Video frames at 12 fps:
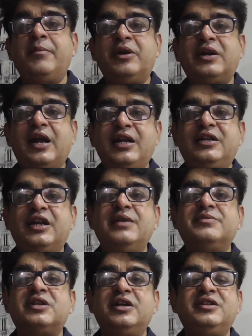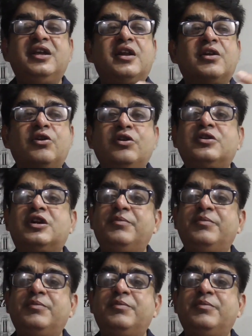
but at times they are not